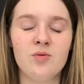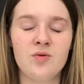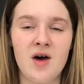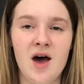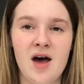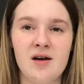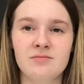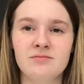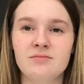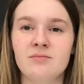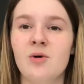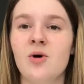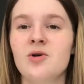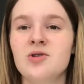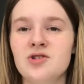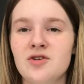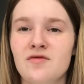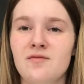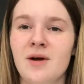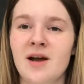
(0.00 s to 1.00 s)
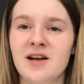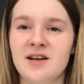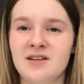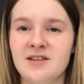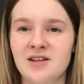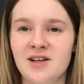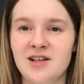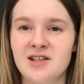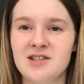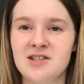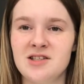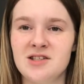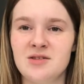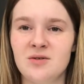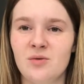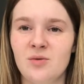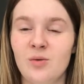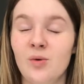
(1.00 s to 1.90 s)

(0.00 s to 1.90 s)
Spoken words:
that most of my clicks